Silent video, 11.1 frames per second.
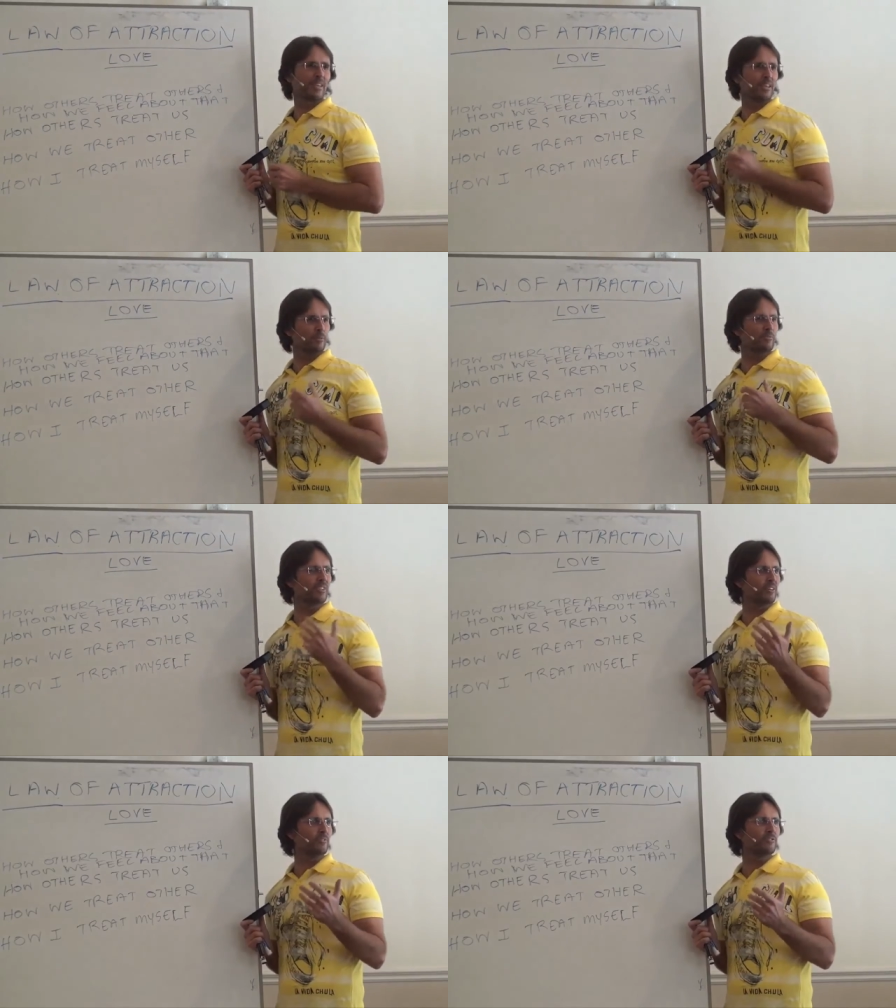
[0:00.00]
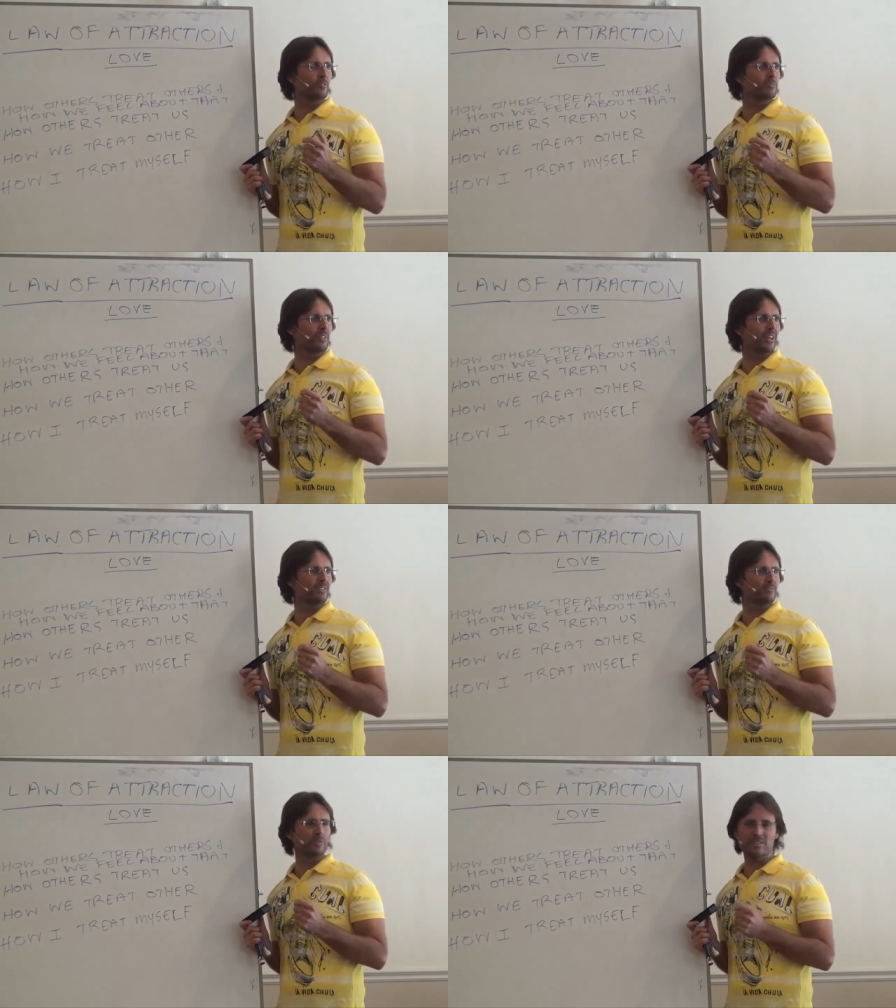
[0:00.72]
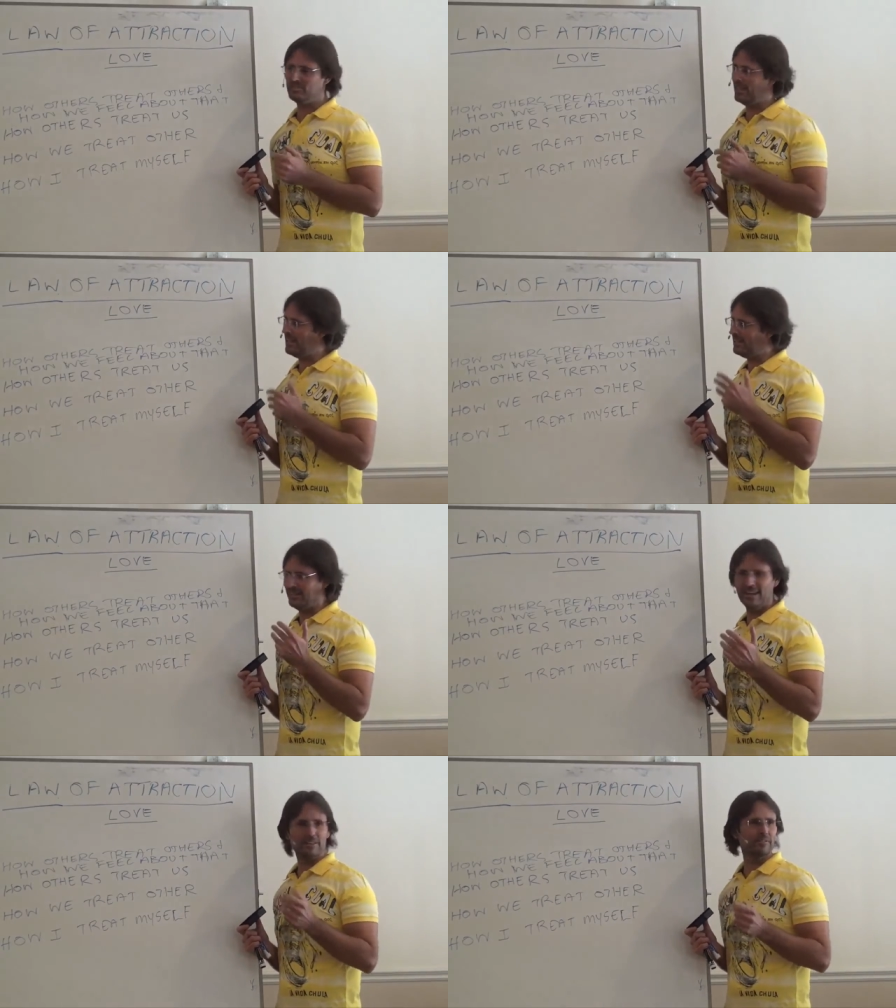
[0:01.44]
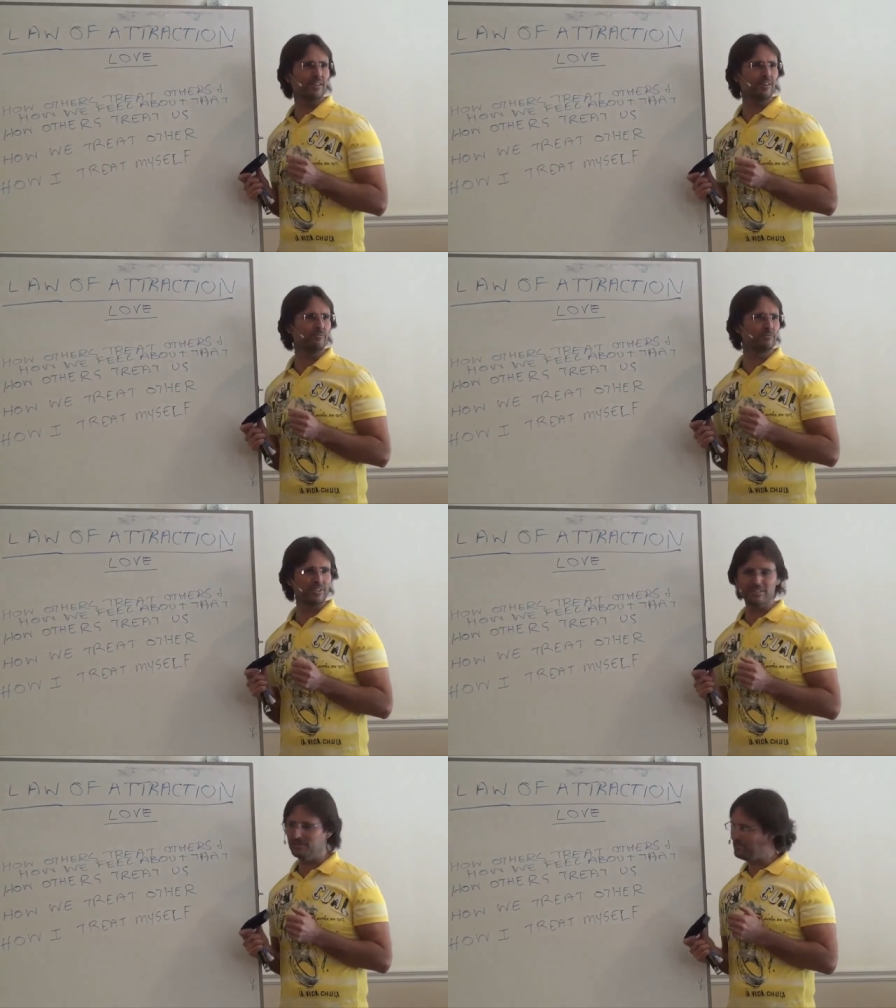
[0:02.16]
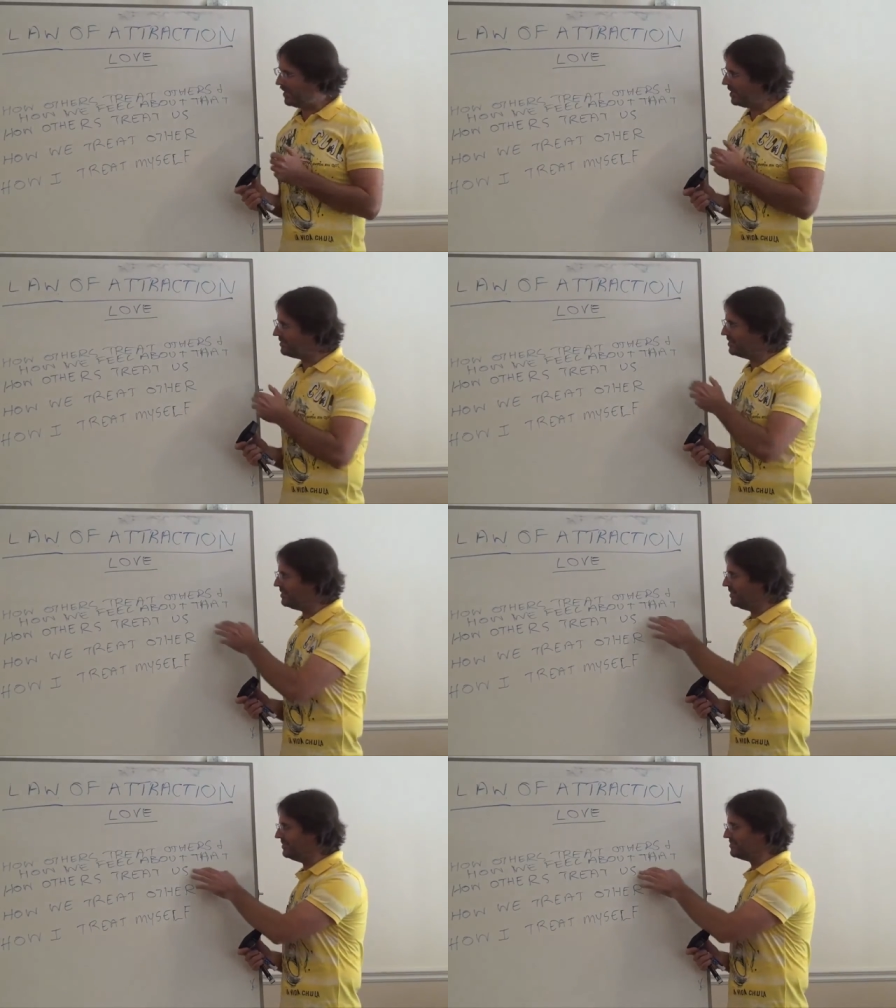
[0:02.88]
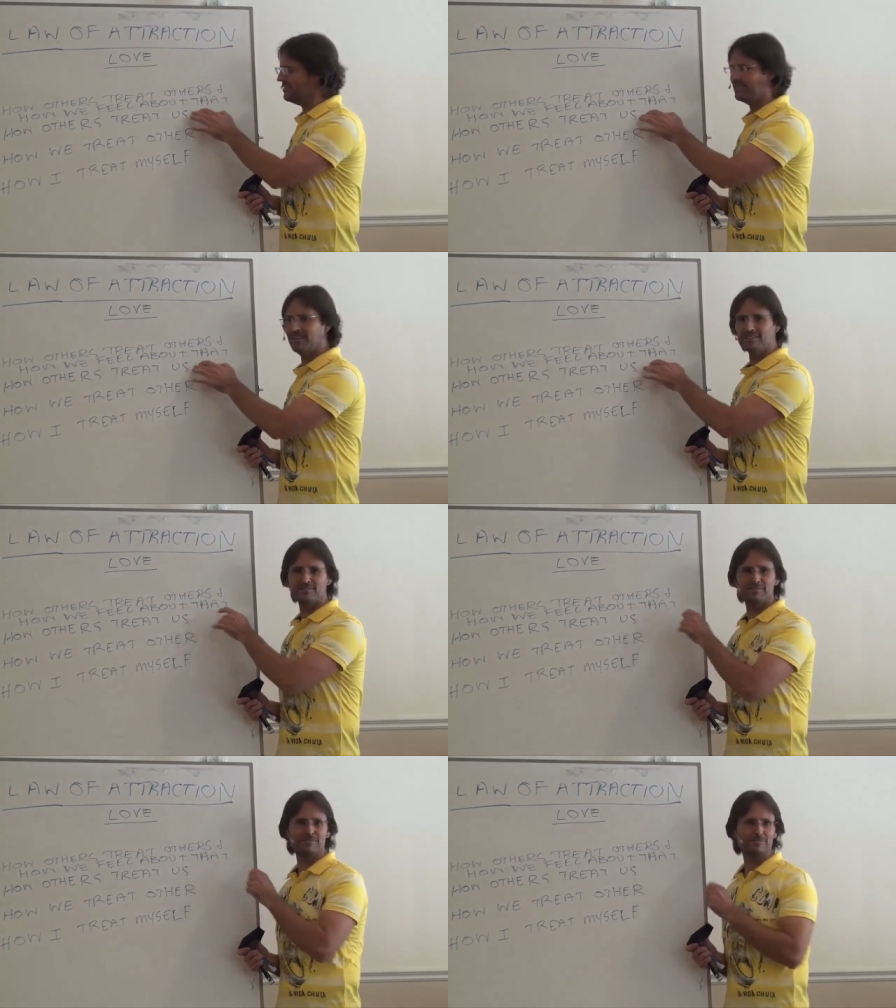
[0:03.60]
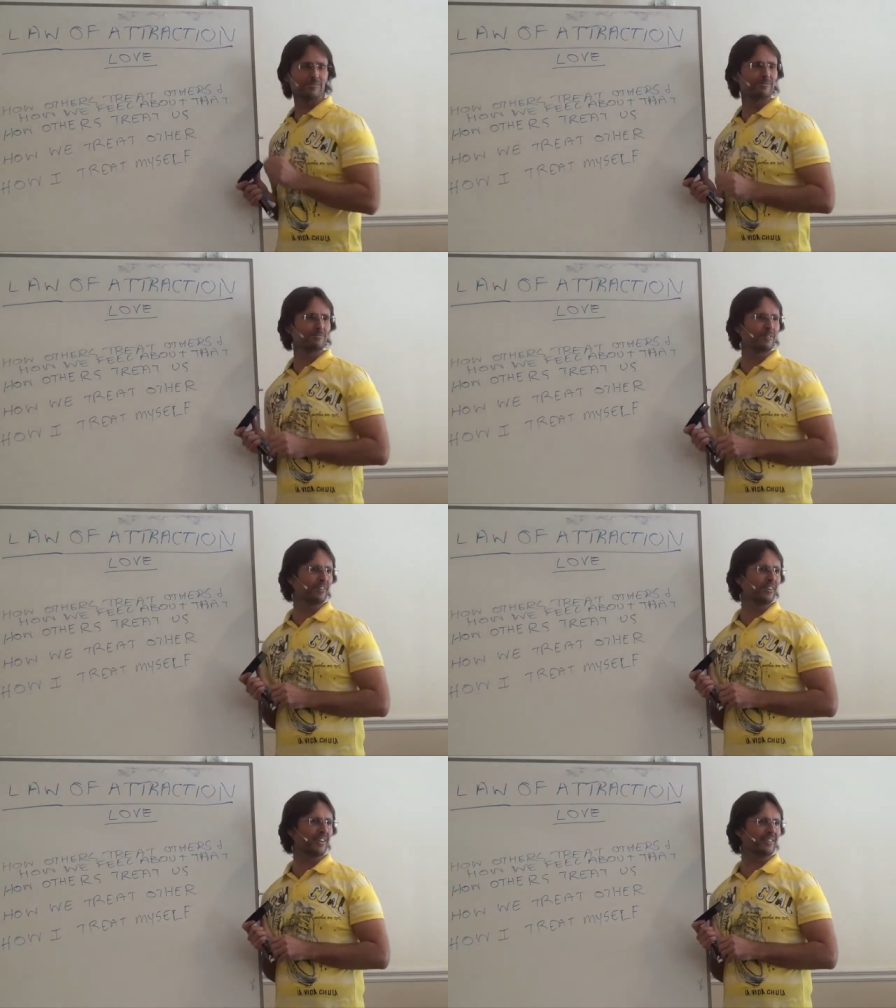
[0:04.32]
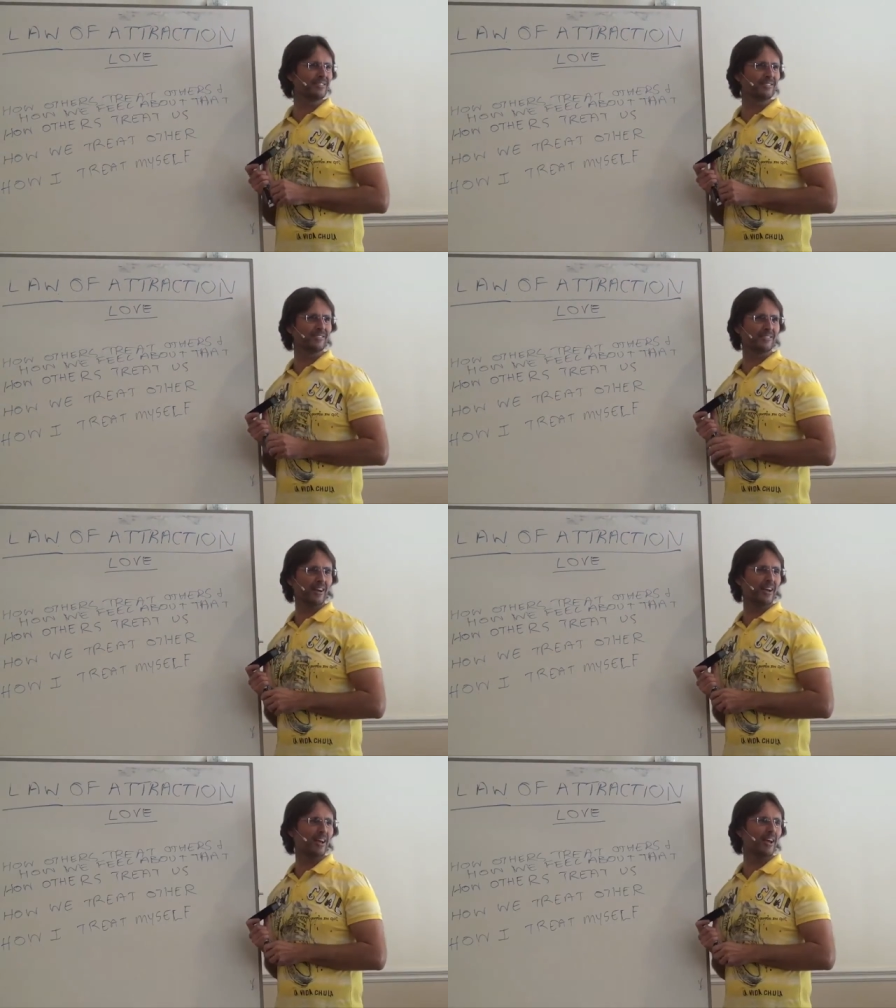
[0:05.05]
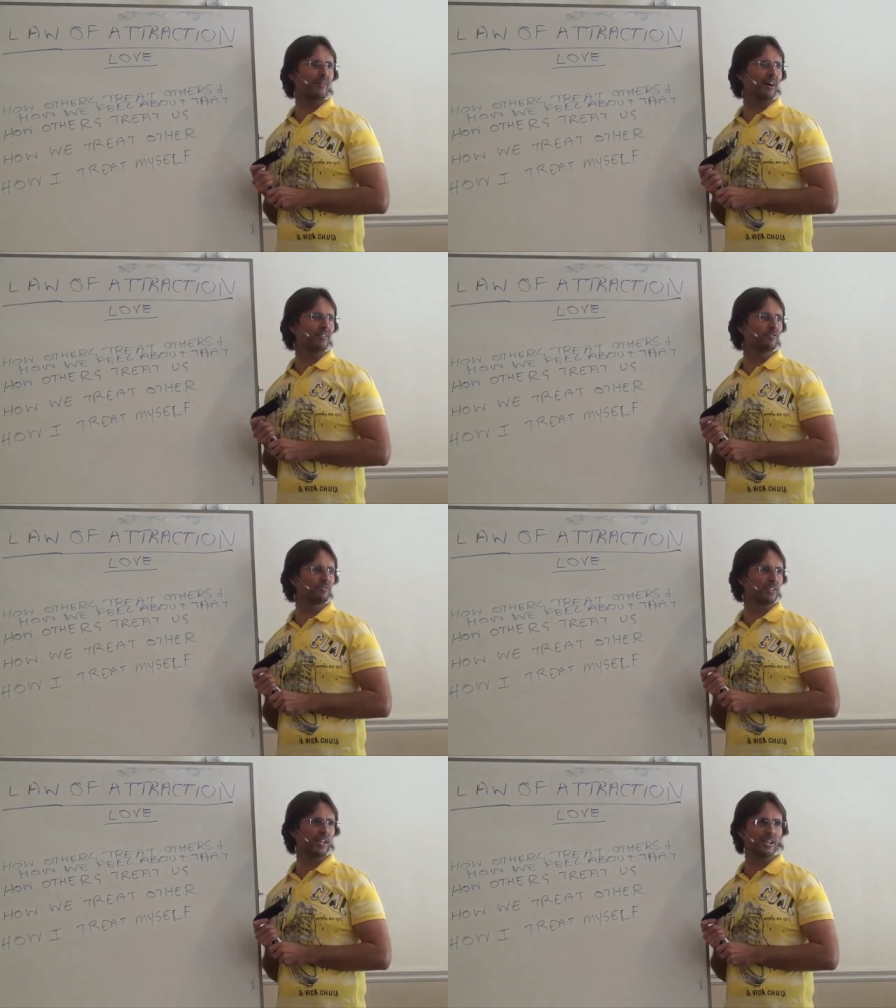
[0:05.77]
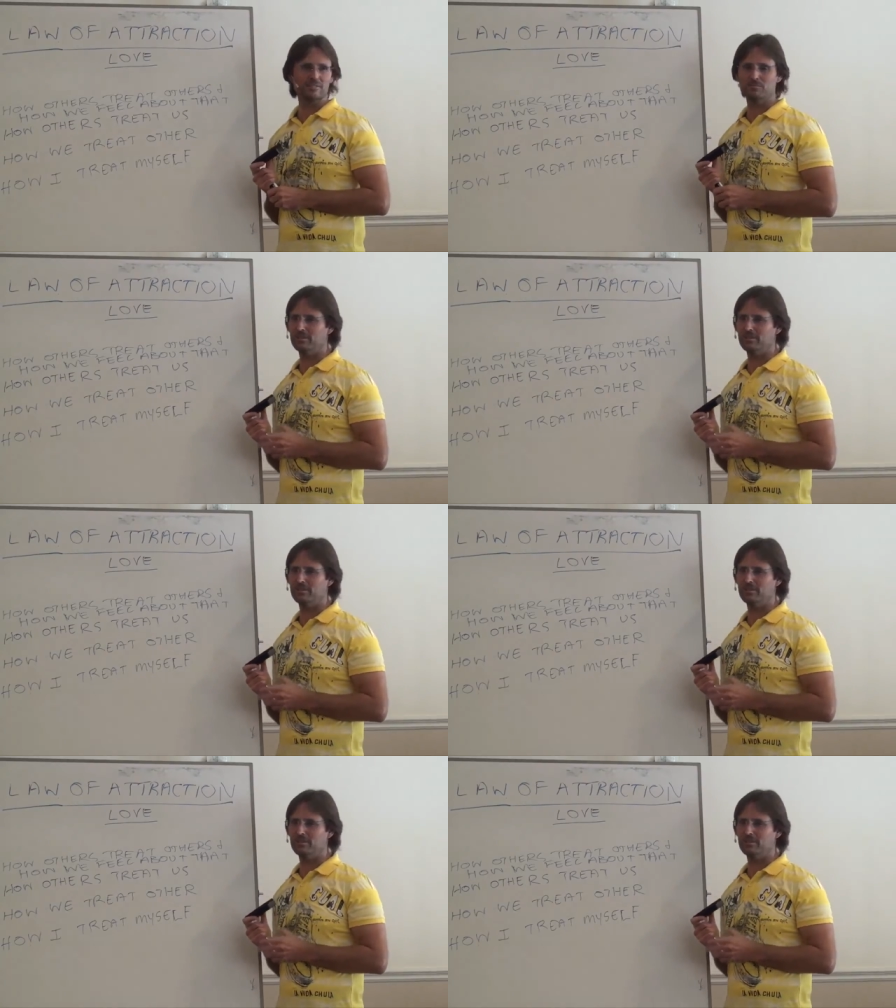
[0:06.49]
it was their interpretation of what I said, and they think I've treated them badly, and so that's where it gets uh, how others treat us.